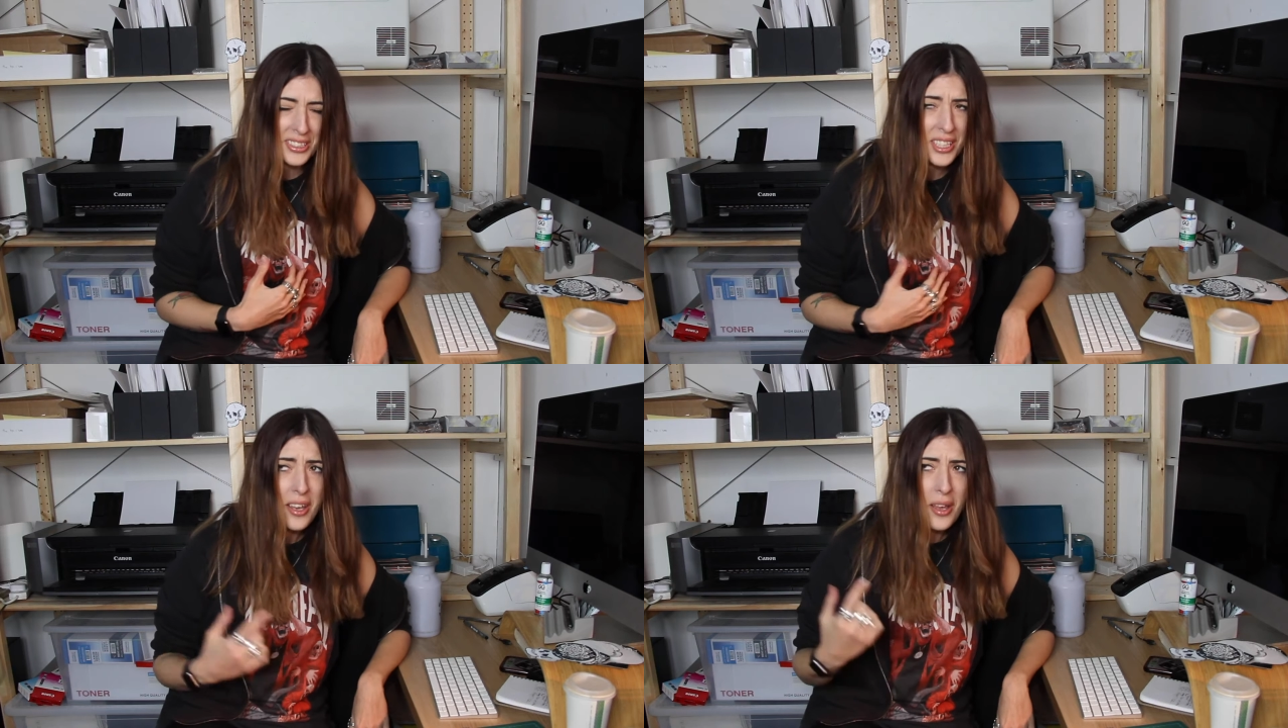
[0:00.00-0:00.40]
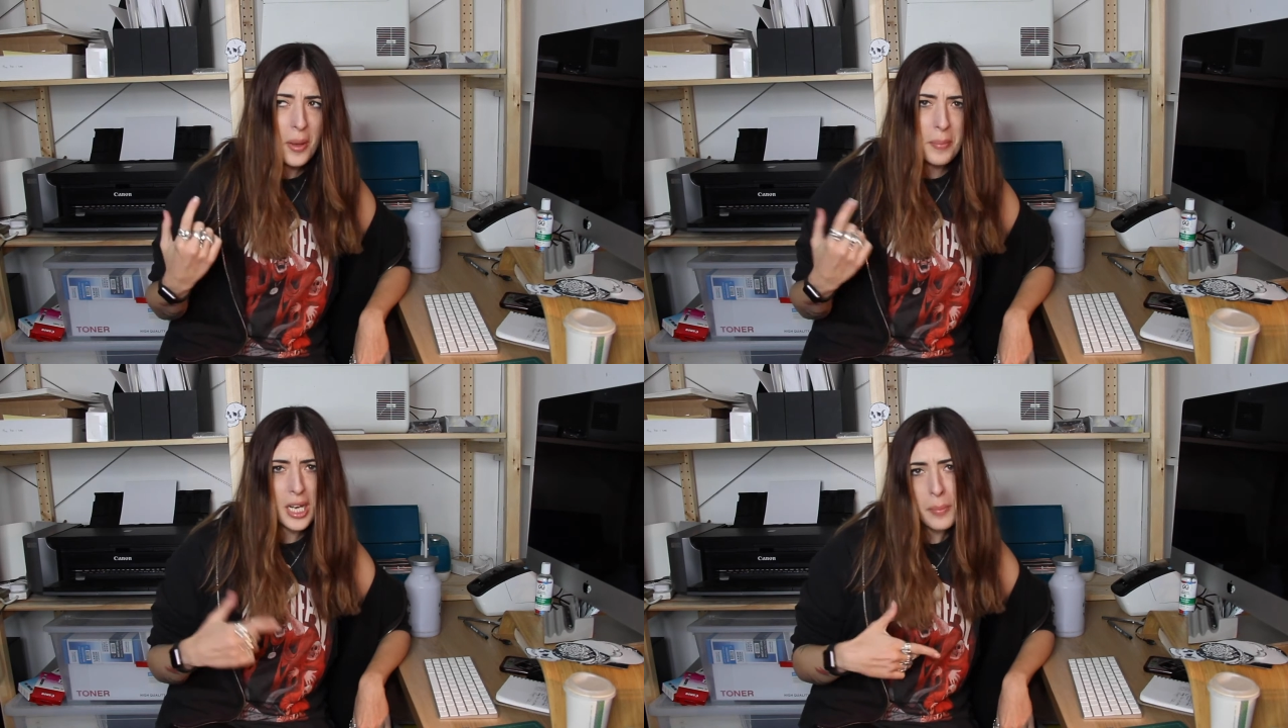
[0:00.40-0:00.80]
It
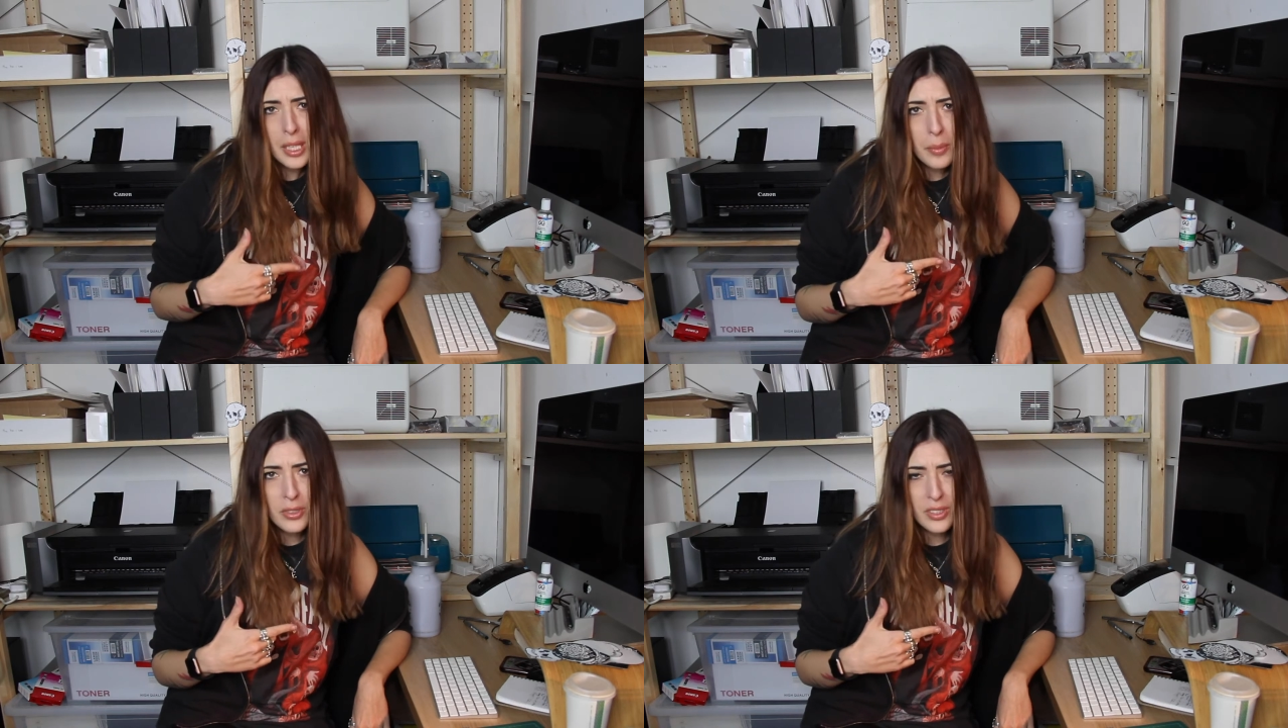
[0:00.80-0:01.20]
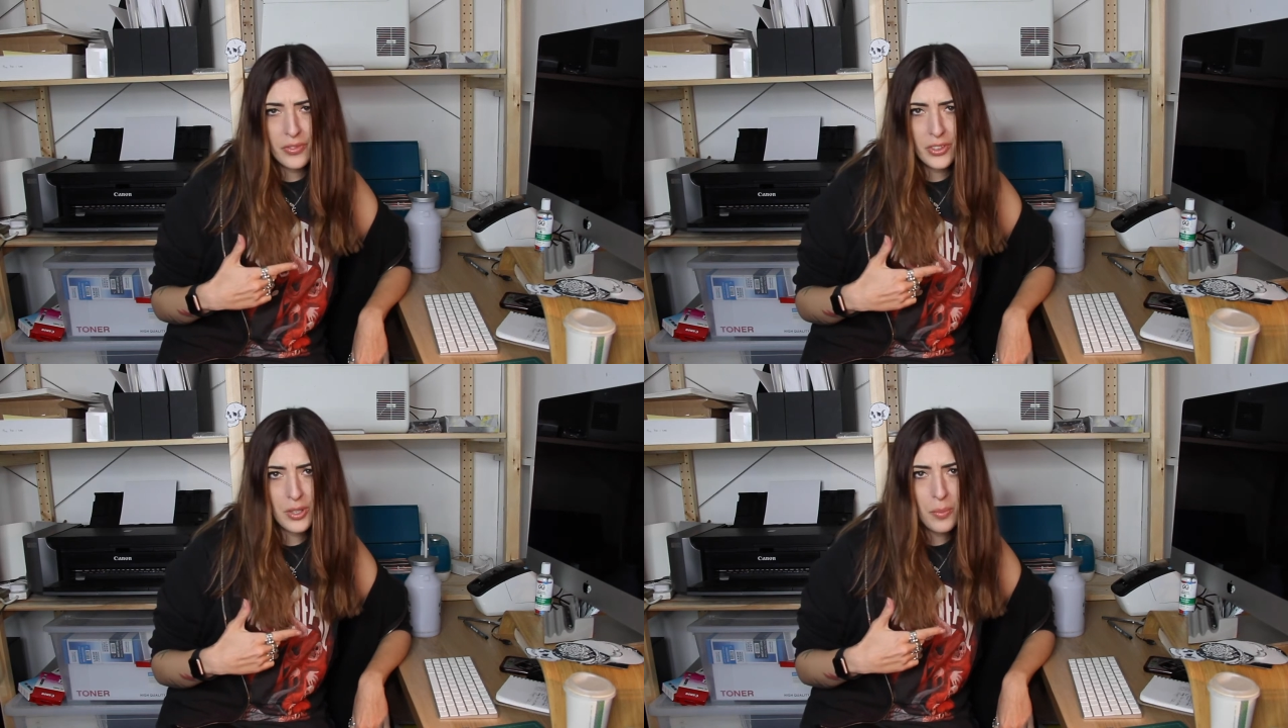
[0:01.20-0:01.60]
might not be the most
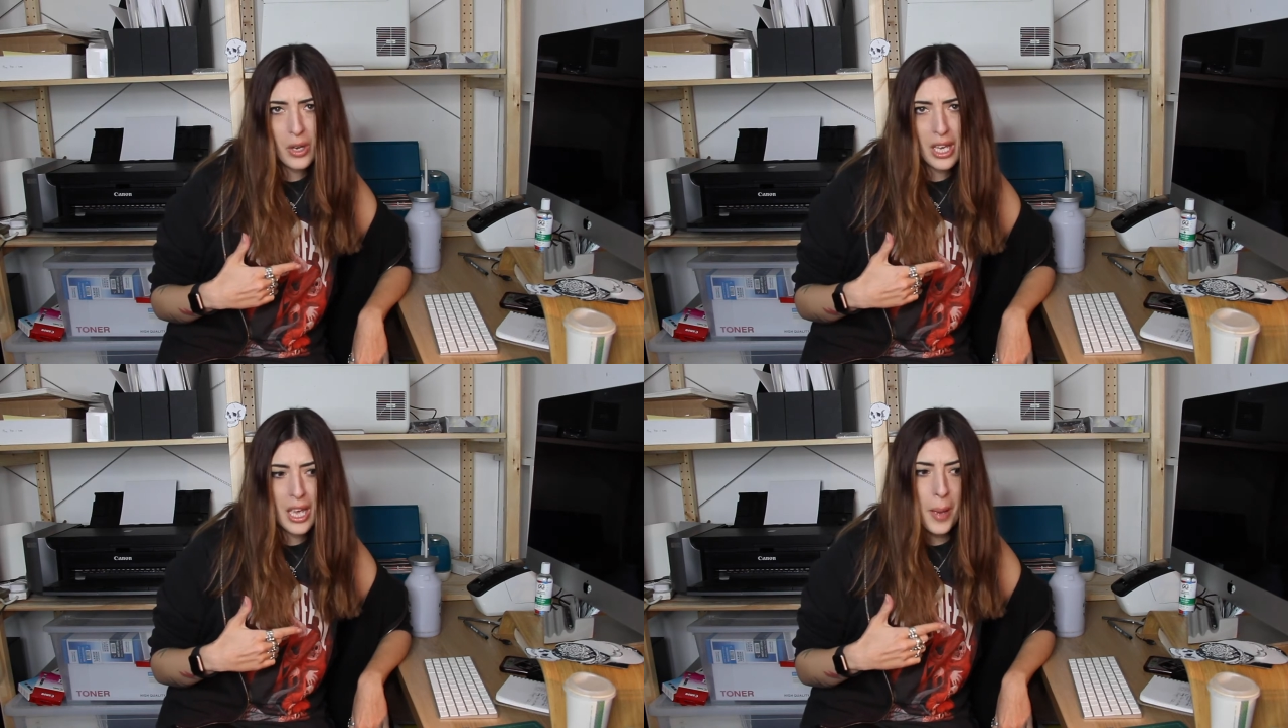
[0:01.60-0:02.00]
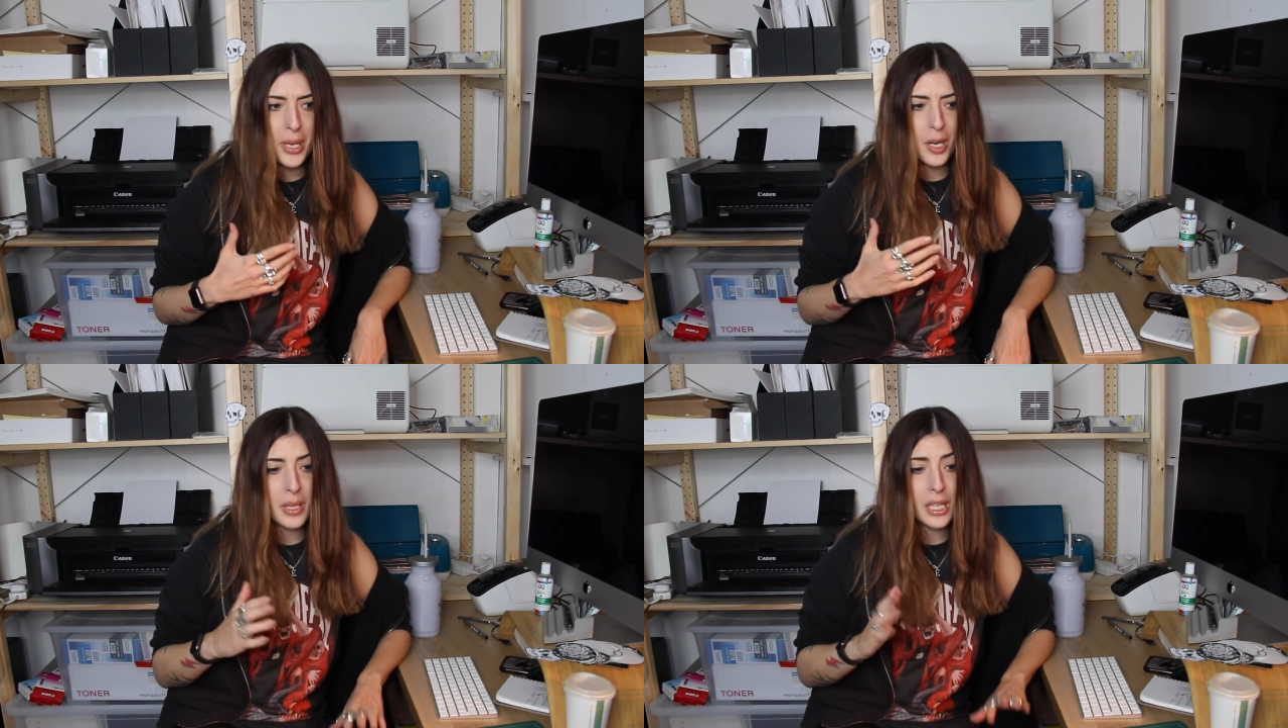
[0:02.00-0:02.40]
efficient way, it might
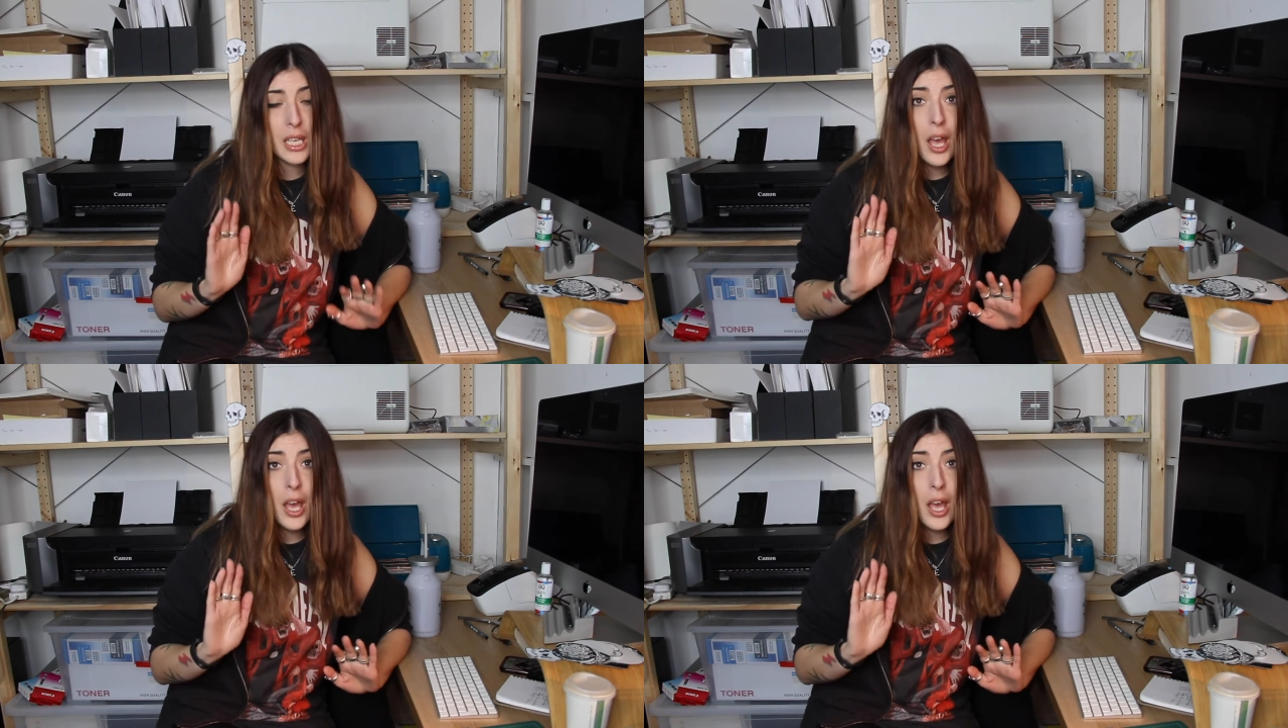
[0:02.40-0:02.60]
not be like